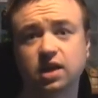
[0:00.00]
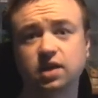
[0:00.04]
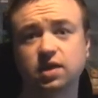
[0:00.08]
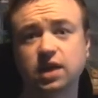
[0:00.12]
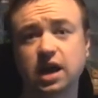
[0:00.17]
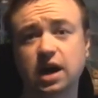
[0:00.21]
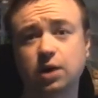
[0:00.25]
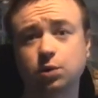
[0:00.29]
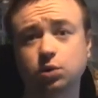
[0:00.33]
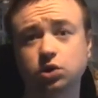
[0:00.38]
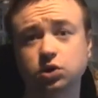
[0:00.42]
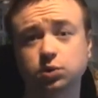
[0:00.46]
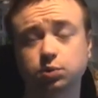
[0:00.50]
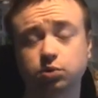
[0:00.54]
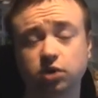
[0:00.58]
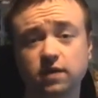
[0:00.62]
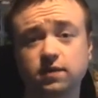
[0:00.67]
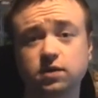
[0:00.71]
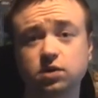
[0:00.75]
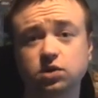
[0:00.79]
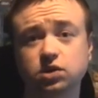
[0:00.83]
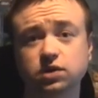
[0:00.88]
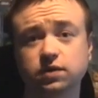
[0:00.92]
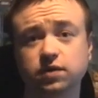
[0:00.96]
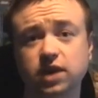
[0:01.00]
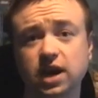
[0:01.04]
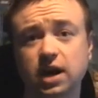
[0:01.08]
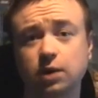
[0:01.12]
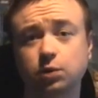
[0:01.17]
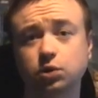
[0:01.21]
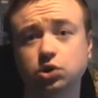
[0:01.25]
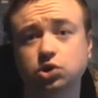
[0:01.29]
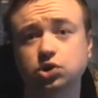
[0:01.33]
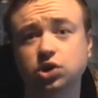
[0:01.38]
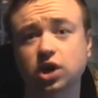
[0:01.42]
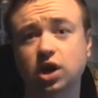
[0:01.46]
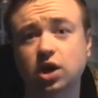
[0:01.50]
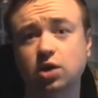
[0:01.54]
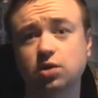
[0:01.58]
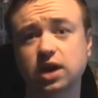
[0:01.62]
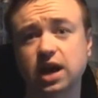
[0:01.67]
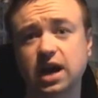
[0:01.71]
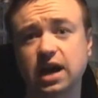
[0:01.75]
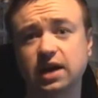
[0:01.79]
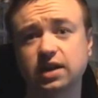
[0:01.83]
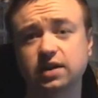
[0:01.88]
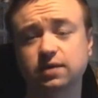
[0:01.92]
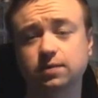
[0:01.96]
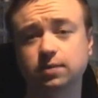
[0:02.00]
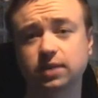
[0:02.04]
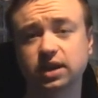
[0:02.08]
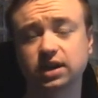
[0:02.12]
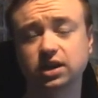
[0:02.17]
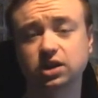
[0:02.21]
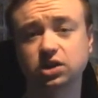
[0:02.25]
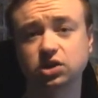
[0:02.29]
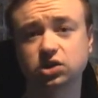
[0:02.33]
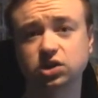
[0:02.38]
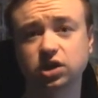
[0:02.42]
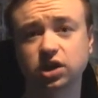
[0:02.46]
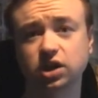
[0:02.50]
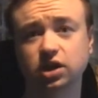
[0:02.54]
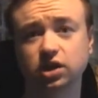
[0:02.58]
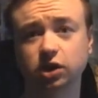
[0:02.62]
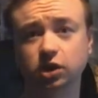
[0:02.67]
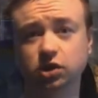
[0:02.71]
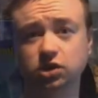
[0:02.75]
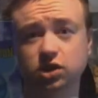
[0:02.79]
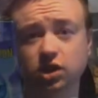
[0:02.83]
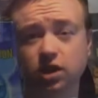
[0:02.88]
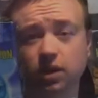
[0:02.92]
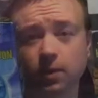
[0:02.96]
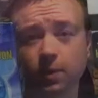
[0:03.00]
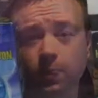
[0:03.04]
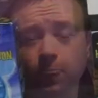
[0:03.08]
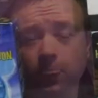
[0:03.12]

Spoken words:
previews of that were shown at the Mickey's Circus,